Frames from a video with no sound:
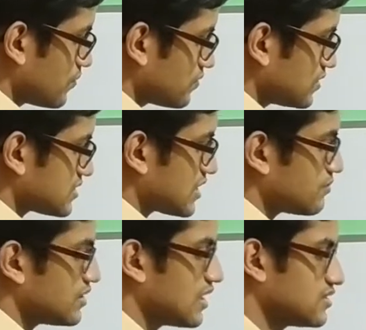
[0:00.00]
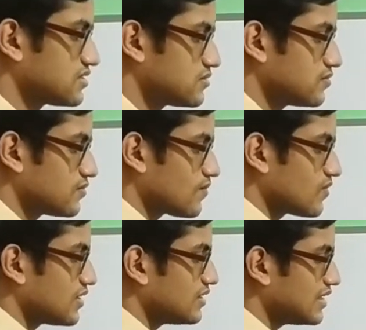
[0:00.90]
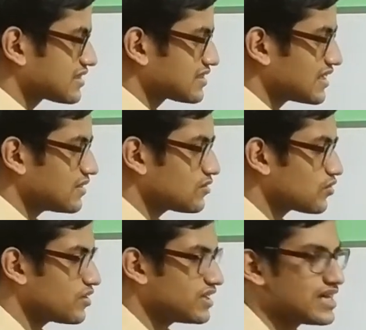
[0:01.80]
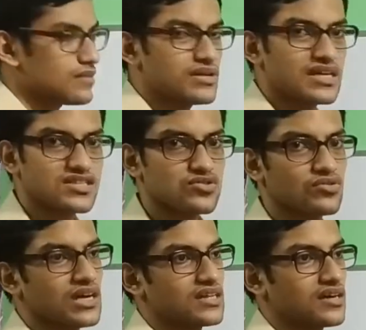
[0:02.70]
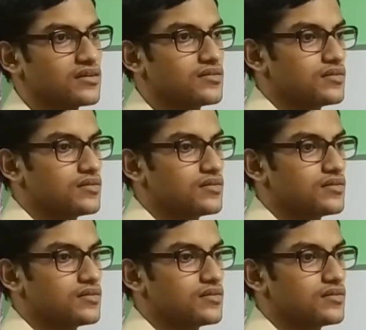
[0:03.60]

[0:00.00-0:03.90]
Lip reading: these APIs, let's say 20 APIs together,